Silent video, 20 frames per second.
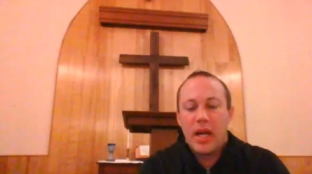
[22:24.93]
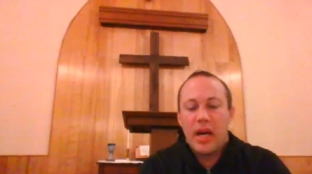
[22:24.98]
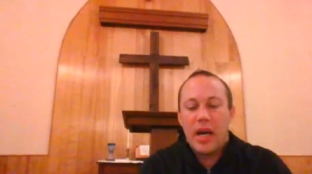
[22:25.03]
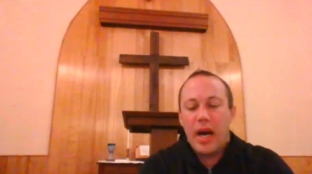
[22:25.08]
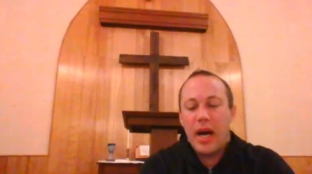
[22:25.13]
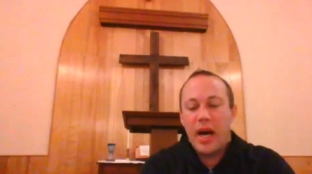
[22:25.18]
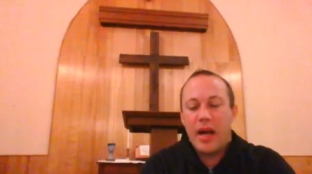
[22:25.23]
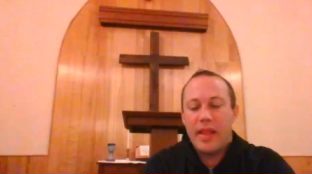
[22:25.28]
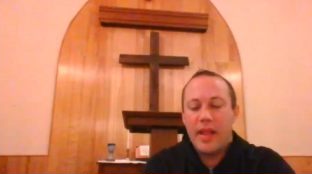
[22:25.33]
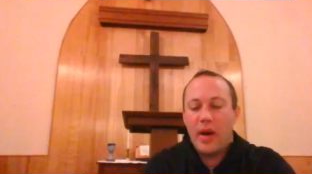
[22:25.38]

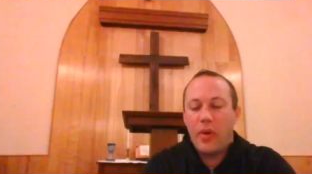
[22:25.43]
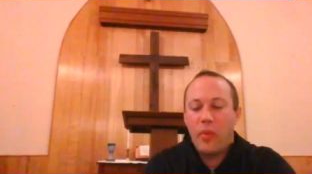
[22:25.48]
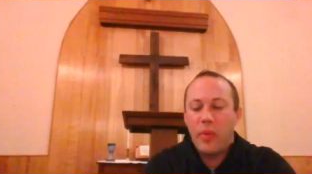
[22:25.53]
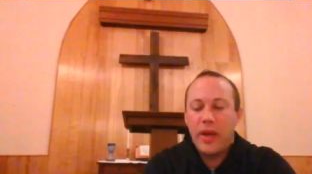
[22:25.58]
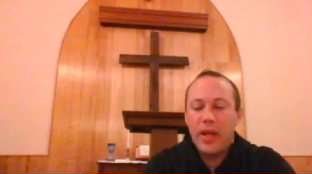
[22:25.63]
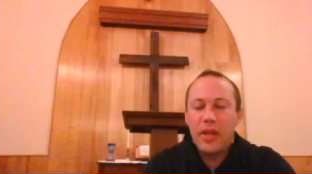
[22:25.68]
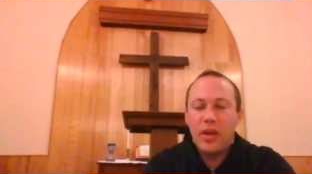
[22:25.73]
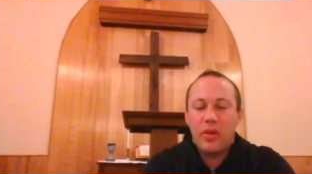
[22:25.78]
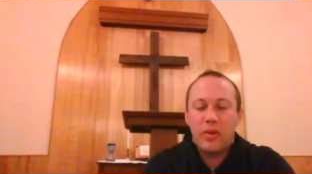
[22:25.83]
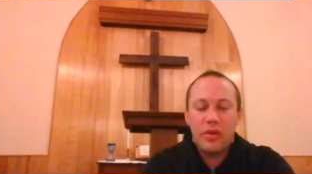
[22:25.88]
uh, that
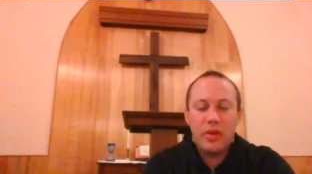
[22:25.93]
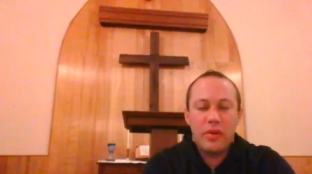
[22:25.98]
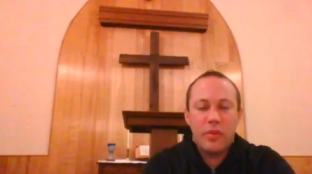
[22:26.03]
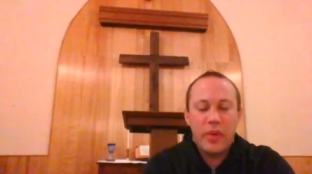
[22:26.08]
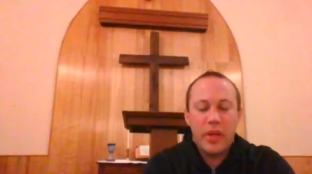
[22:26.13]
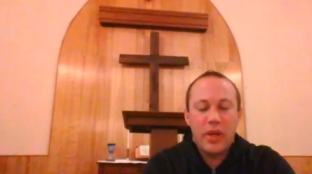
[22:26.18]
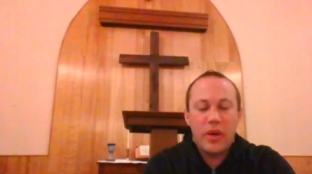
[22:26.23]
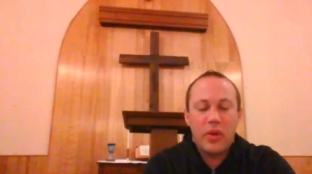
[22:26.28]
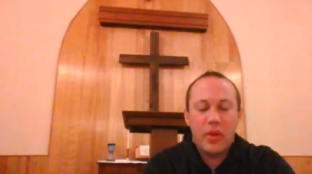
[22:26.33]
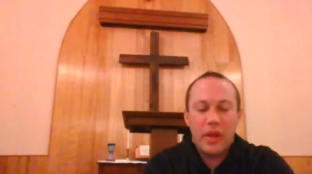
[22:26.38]
we don't
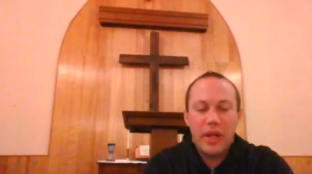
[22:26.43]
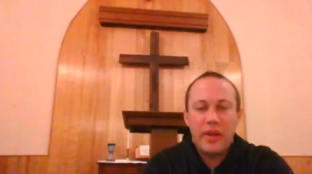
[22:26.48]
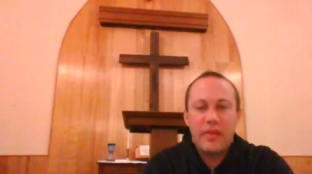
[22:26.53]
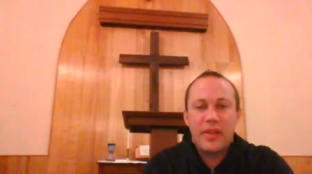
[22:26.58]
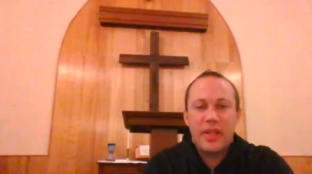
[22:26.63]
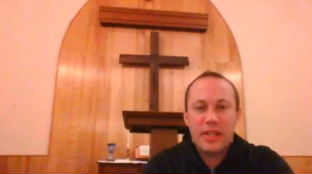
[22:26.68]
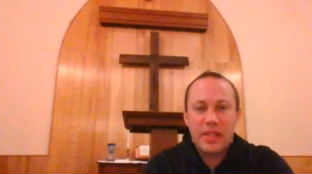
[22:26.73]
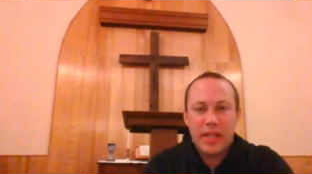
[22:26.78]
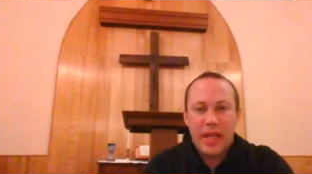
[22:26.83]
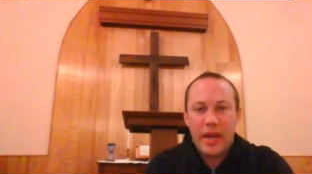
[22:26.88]
we don't live
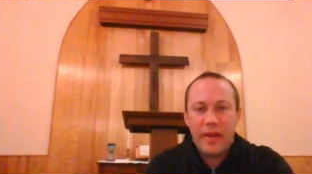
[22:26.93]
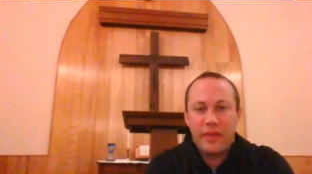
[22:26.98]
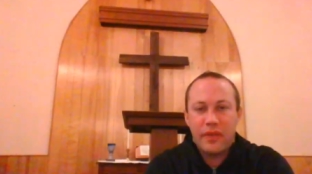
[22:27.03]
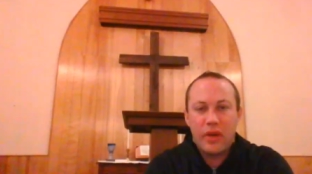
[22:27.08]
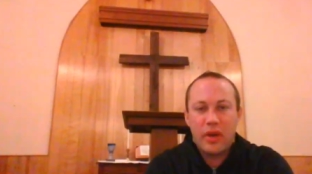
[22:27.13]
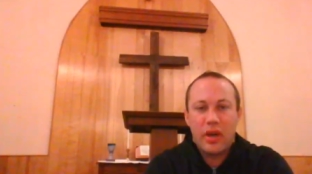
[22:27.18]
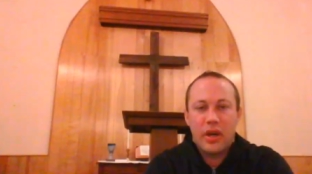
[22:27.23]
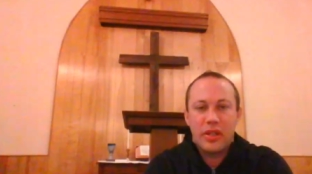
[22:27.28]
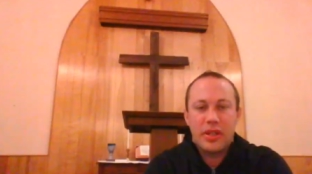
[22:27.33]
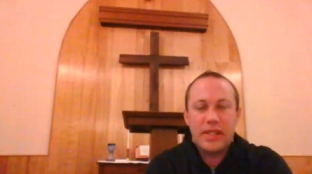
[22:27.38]
this life
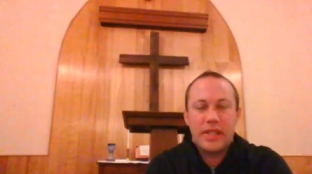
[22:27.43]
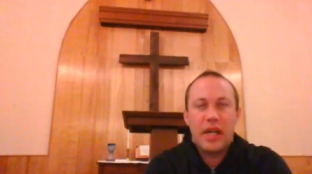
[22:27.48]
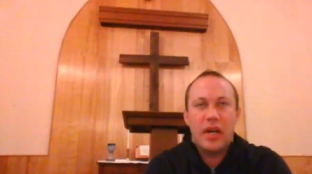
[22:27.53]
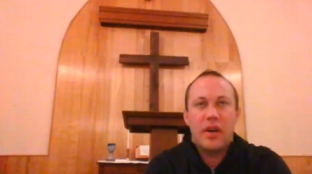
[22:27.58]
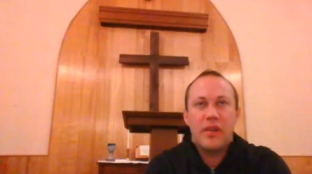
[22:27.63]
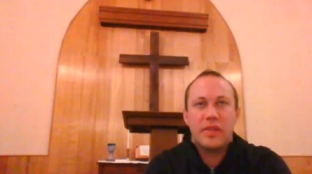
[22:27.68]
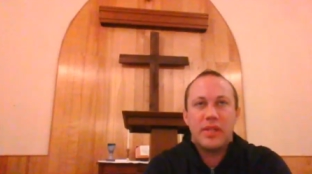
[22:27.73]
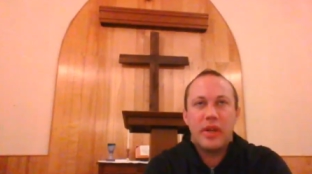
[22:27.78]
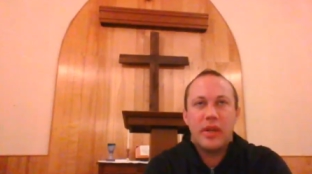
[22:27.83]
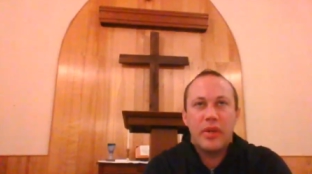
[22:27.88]
for
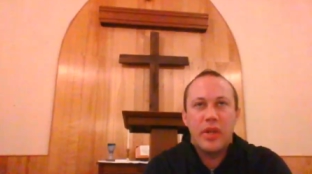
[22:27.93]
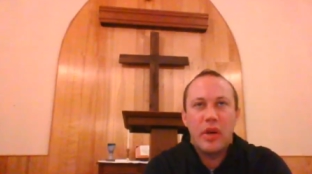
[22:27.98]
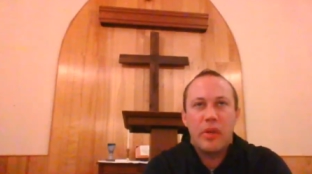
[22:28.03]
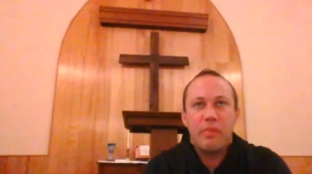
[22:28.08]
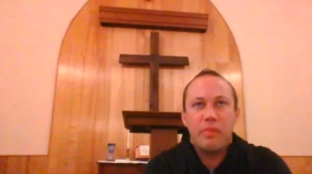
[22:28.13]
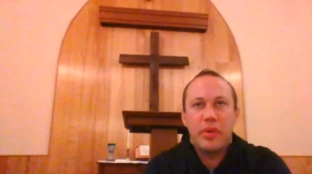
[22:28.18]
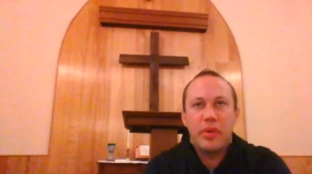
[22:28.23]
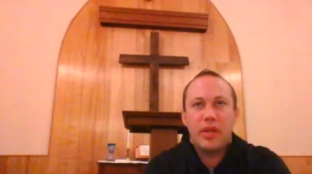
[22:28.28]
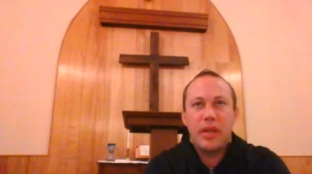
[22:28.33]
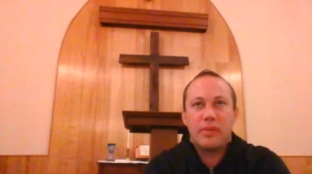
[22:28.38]
ourselves that we
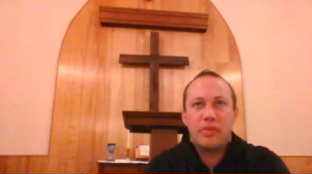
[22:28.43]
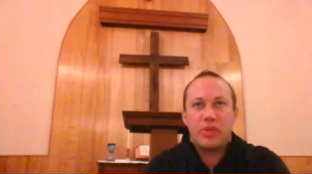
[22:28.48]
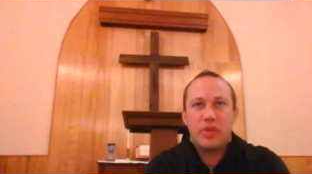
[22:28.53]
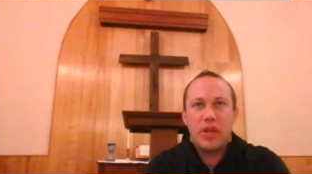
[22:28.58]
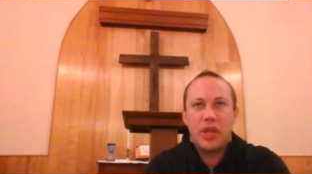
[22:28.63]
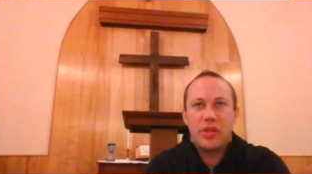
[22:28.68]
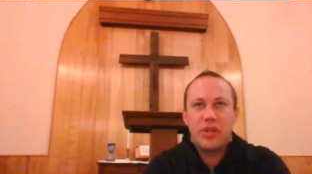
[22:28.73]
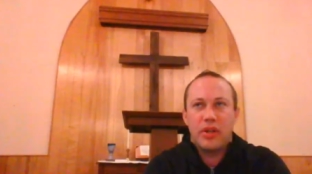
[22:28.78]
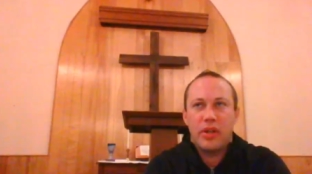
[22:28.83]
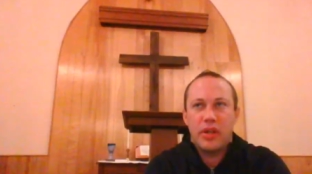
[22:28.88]
don't build up
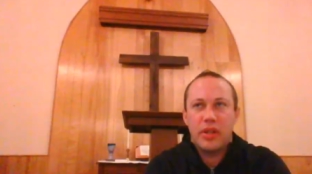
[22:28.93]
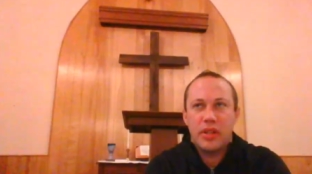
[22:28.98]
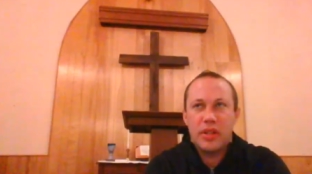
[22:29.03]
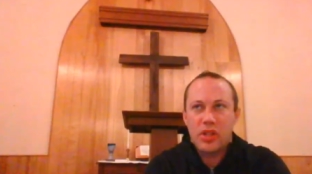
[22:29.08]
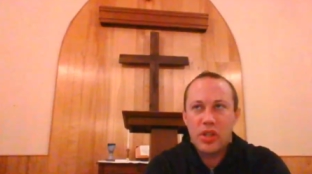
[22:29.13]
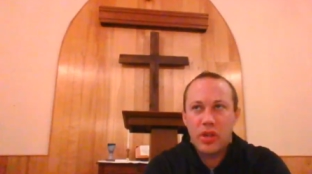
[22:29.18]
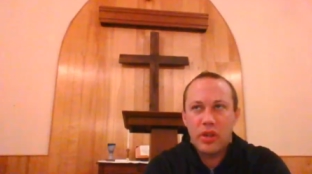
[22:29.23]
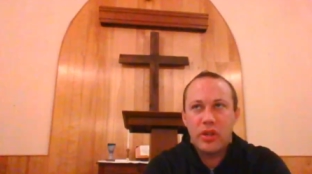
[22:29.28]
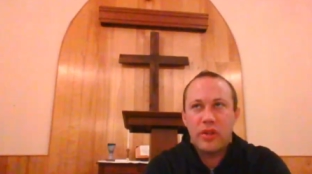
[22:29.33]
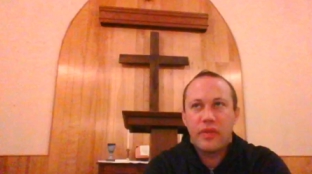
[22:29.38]
treasure on
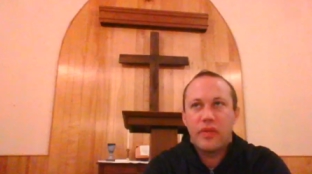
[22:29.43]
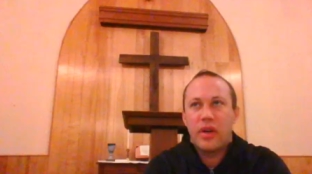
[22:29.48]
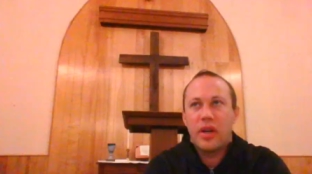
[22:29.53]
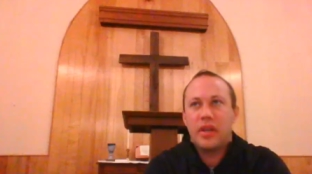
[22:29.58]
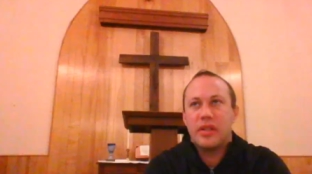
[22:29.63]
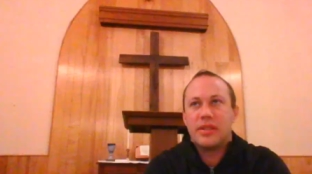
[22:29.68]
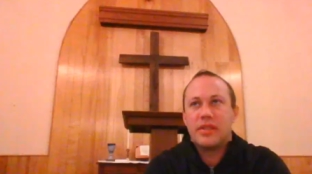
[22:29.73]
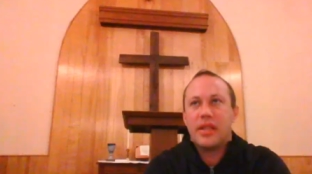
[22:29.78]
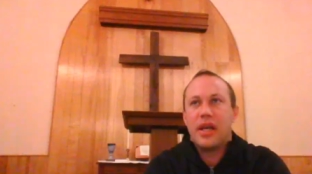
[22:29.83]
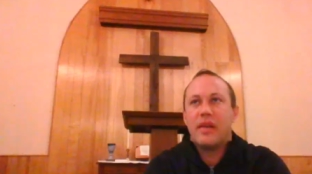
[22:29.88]
this earth for
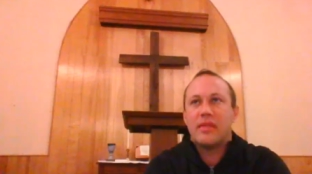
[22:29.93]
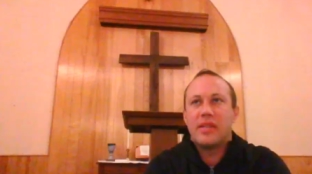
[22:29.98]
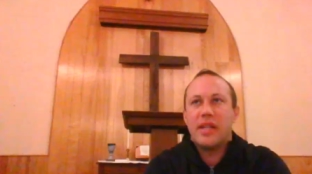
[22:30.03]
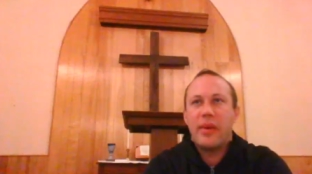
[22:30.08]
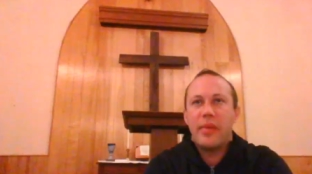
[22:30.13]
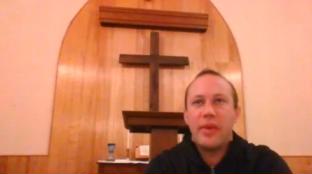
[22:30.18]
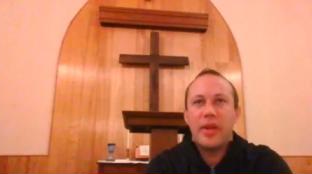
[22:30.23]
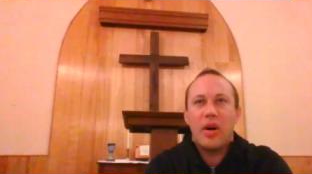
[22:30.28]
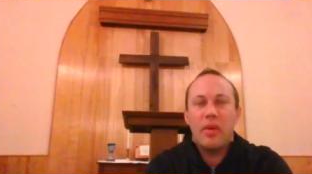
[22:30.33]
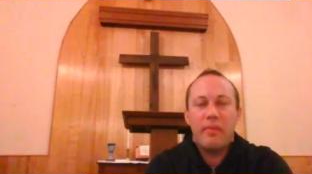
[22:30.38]
ourselves
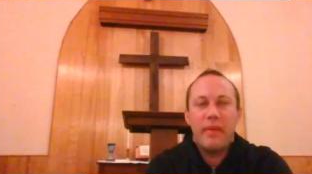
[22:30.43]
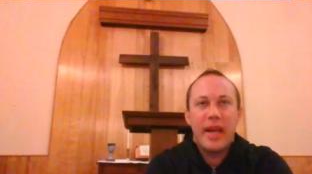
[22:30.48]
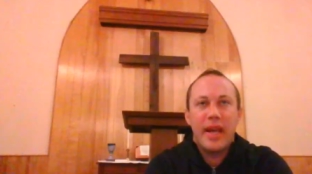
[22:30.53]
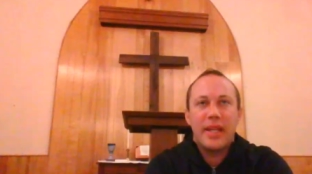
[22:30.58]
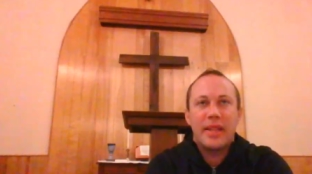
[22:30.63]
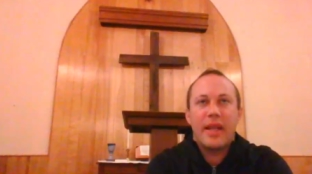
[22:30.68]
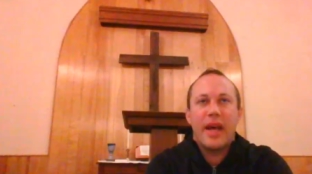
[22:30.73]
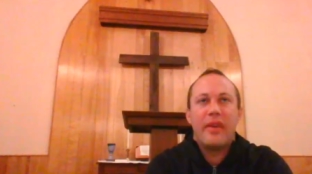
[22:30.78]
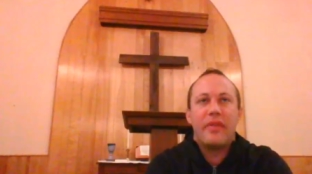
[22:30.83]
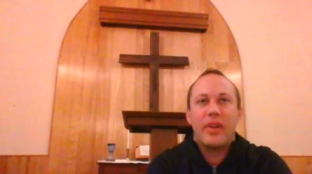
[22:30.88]
that we don't
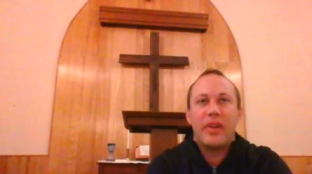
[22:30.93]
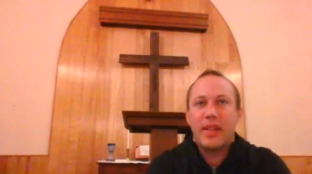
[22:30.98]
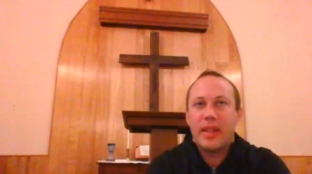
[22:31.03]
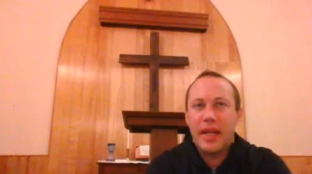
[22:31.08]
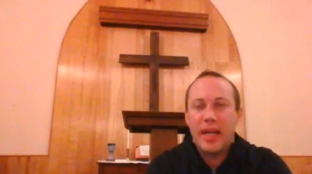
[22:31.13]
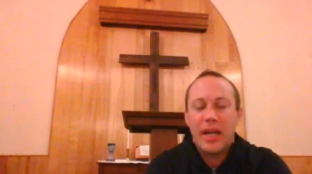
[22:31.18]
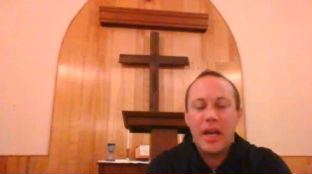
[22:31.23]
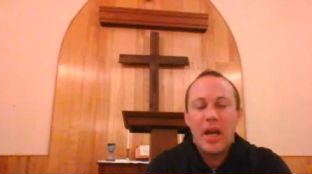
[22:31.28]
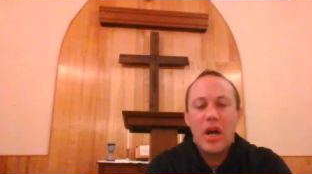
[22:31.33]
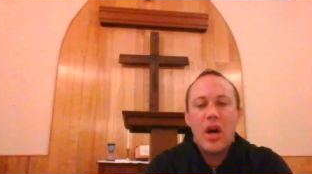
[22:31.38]
make
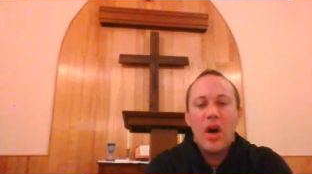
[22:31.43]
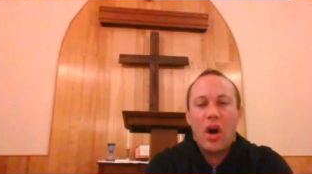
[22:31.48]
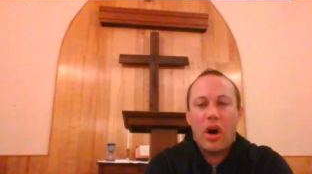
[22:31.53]
everything